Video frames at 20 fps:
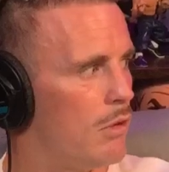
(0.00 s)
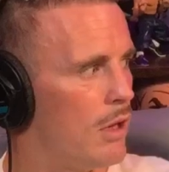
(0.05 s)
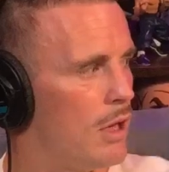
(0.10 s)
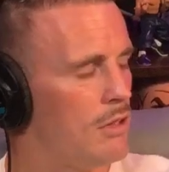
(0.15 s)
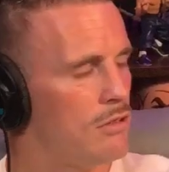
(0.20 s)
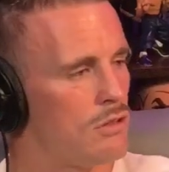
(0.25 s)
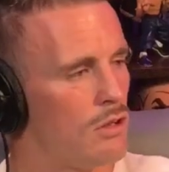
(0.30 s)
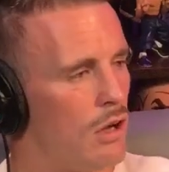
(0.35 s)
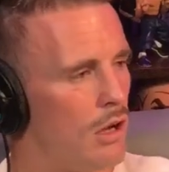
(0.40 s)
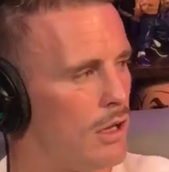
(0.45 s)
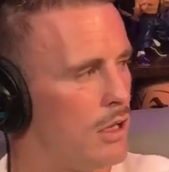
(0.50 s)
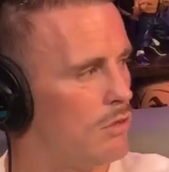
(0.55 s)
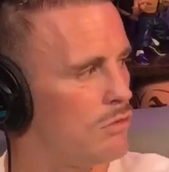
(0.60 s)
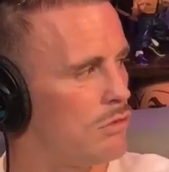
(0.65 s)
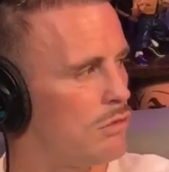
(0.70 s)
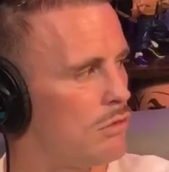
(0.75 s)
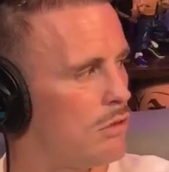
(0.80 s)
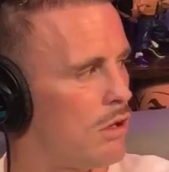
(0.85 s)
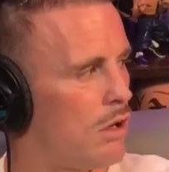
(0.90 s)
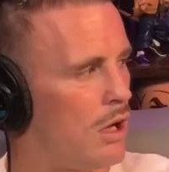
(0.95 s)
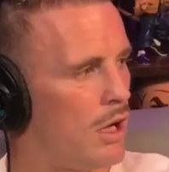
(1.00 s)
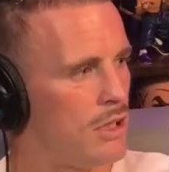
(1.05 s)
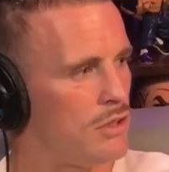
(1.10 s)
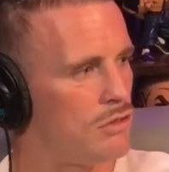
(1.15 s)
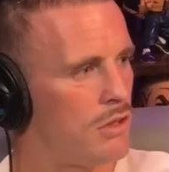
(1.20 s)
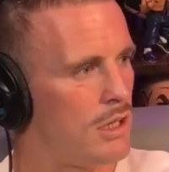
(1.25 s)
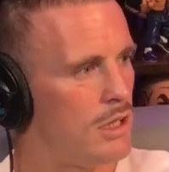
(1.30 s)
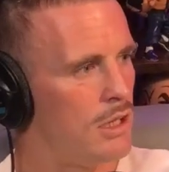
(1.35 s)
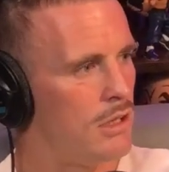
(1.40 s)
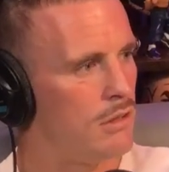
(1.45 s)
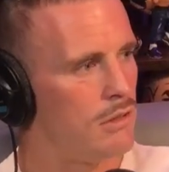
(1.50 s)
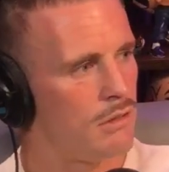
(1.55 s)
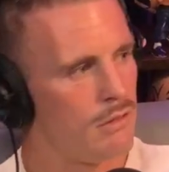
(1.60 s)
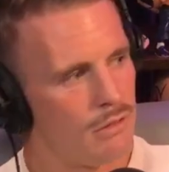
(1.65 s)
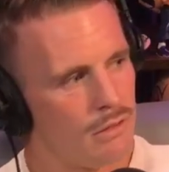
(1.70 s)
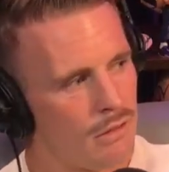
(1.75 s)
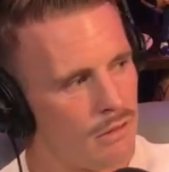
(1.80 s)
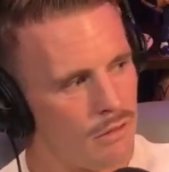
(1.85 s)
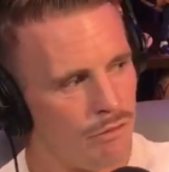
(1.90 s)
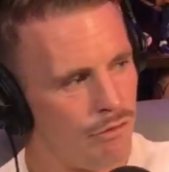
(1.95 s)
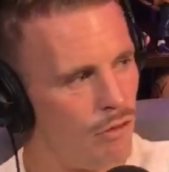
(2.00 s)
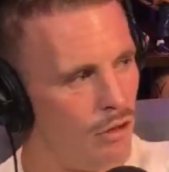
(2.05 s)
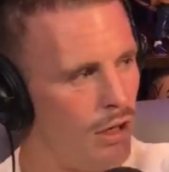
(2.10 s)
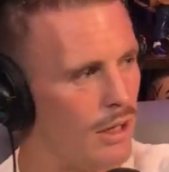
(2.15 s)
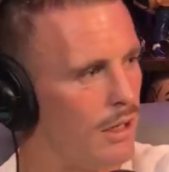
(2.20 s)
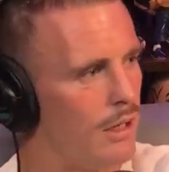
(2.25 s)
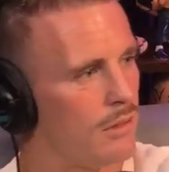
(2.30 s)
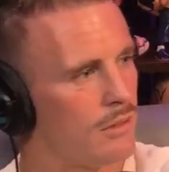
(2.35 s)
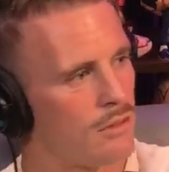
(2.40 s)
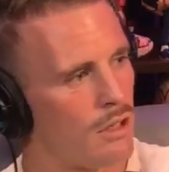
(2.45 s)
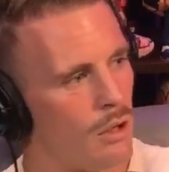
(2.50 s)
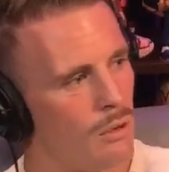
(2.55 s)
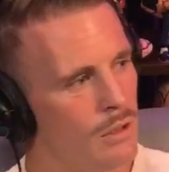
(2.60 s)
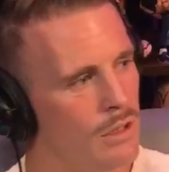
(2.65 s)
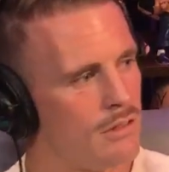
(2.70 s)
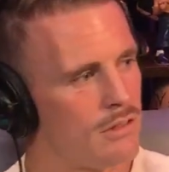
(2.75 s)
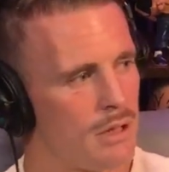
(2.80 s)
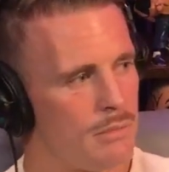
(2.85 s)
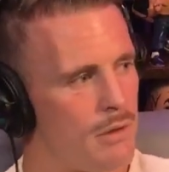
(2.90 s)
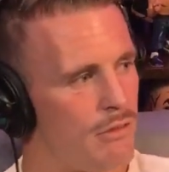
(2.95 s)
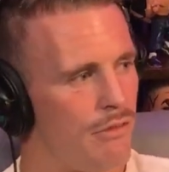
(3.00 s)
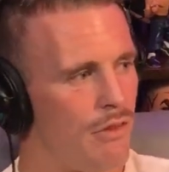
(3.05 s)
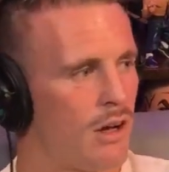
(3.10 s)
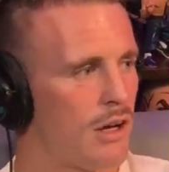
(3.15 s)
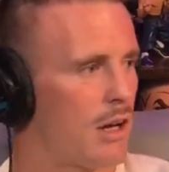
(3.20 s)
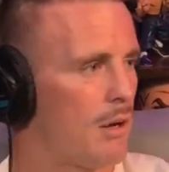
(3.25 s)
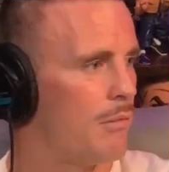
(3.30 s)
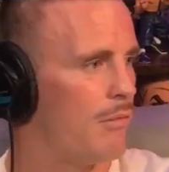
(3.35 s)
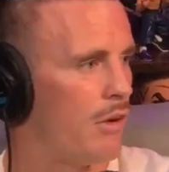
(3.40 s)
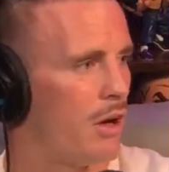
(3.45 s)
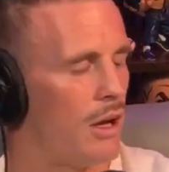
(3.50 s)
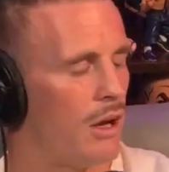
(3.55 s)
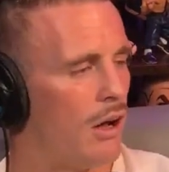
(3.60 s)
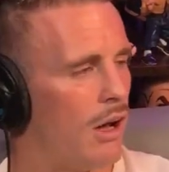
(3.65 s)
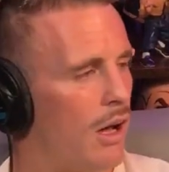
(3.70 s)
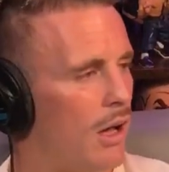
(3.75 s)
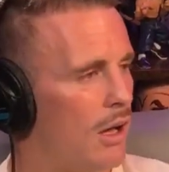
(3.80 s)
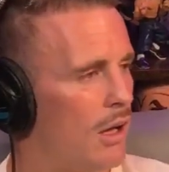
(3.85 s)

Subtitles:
he's hydrated fully. So he's going to be fine come fight night.